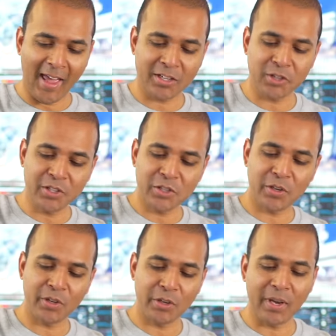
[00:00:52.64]
actually
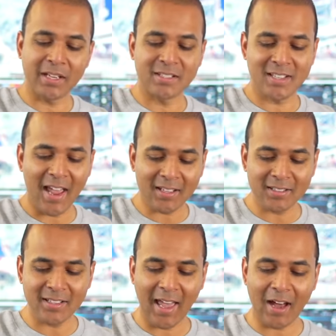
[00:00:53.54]
show you
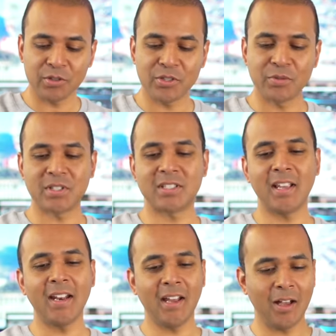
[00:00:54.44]
exactly how to
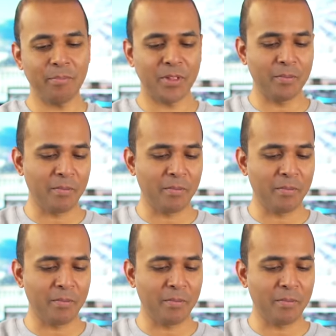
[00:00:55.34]
set up the